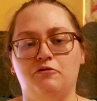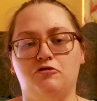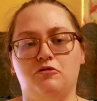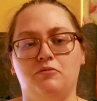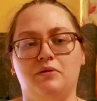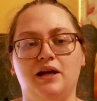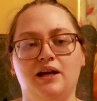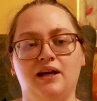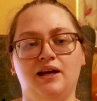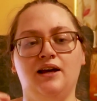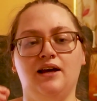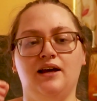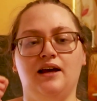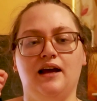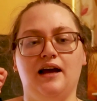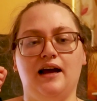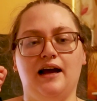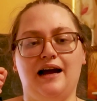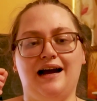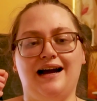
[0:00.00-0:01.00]
for me,
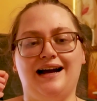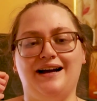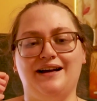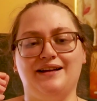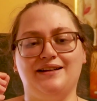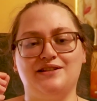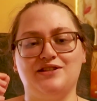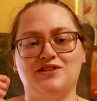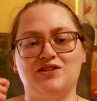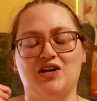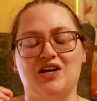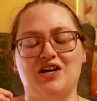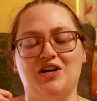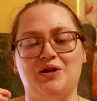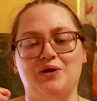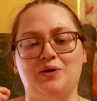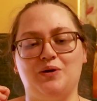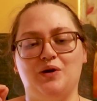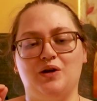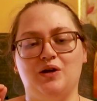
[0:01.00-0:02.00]
and
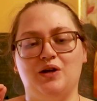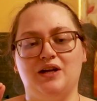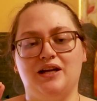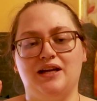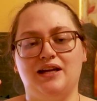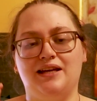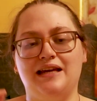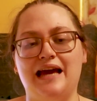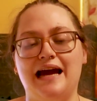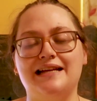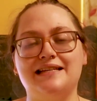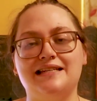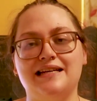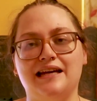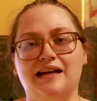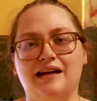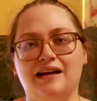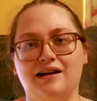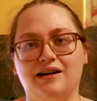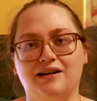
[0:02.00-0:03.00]
so
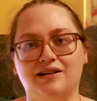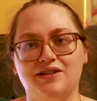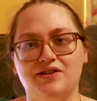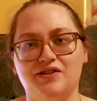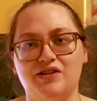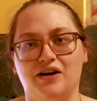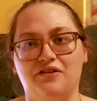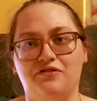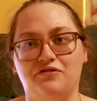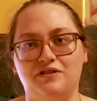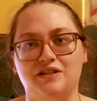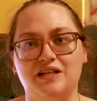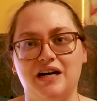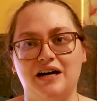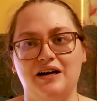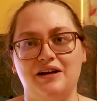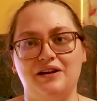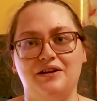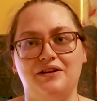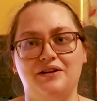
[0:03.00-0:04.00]
getting stuff
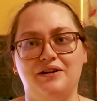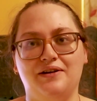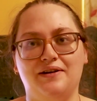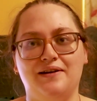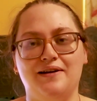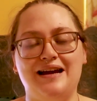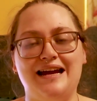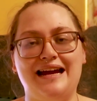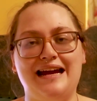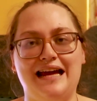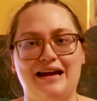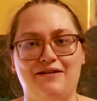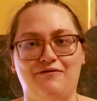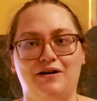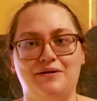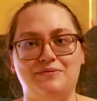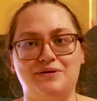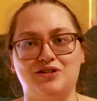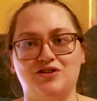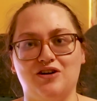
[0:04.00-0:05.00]
done,
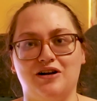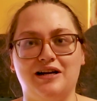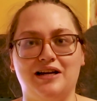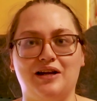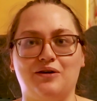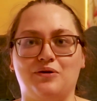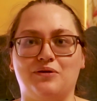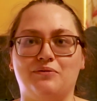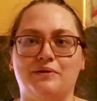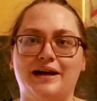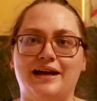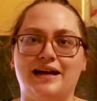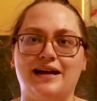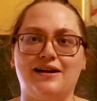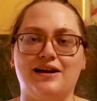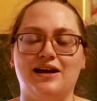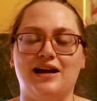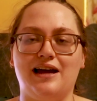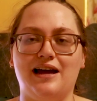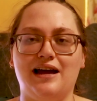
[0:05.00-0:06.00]
if I'm struggling with
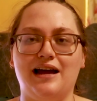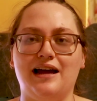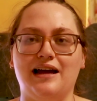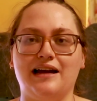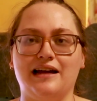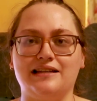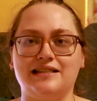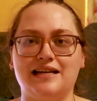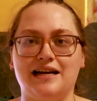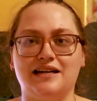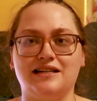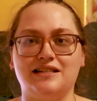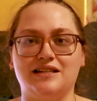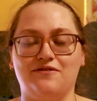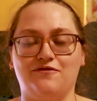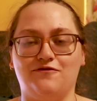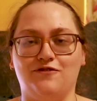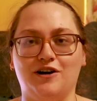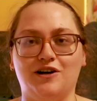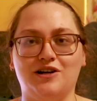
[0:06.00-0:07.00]
my
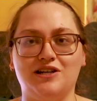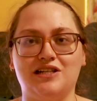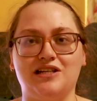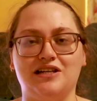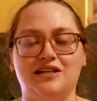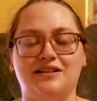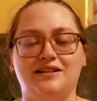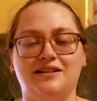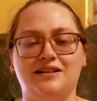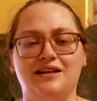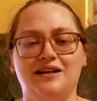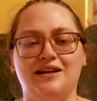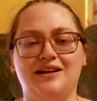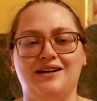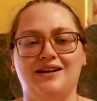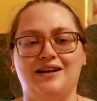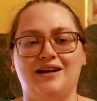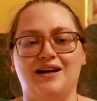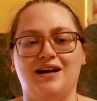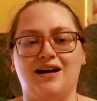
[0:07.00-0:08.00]
executive function,
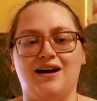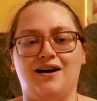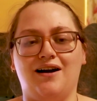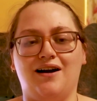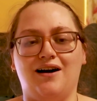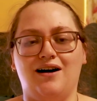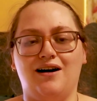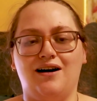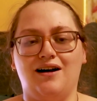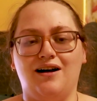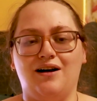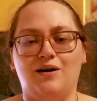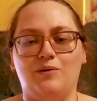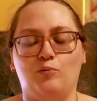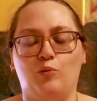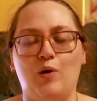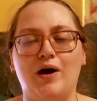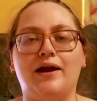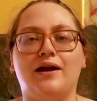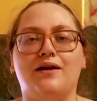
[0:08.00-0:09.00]

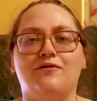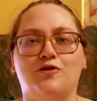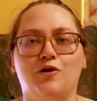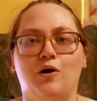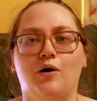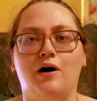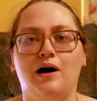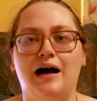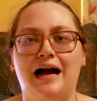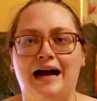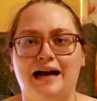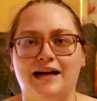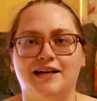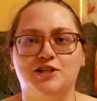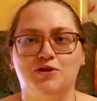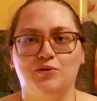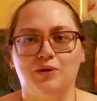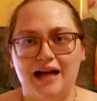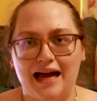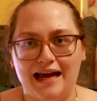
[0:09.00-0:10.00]
when I've got
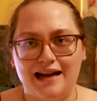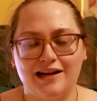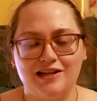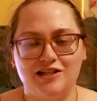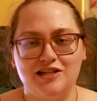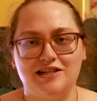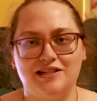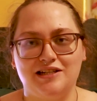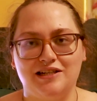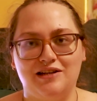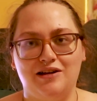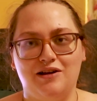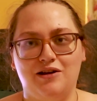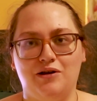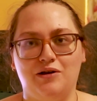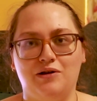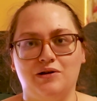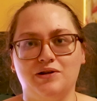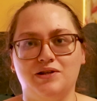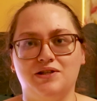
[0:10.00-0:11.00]
actual energy to
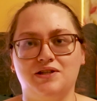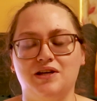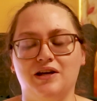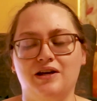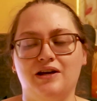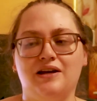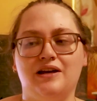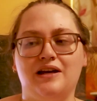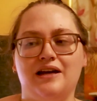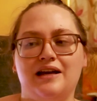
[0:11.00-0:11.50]
use,